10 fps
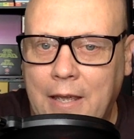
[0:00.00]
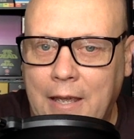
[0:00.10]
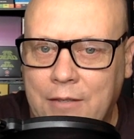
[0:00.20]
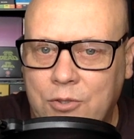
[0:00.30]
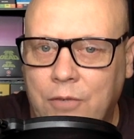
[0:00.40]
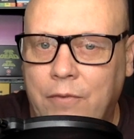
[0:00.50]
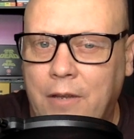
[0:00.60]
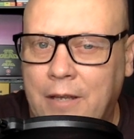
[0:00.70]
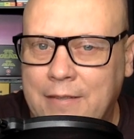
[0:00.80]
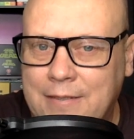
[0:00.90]
as sort of
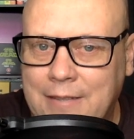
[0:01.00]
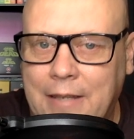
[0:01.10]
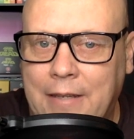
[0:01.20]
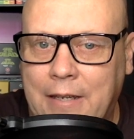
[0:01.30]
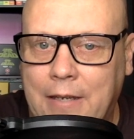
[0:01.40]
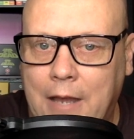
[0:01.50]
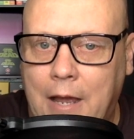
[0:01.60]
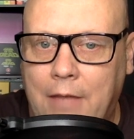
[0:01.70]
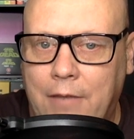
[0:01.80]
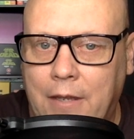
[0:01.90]
a slightly
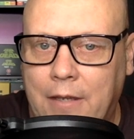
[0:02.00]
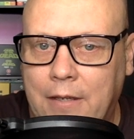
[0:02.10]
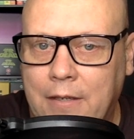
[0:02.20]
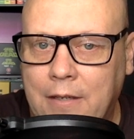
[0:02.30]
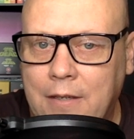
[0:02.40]
conniving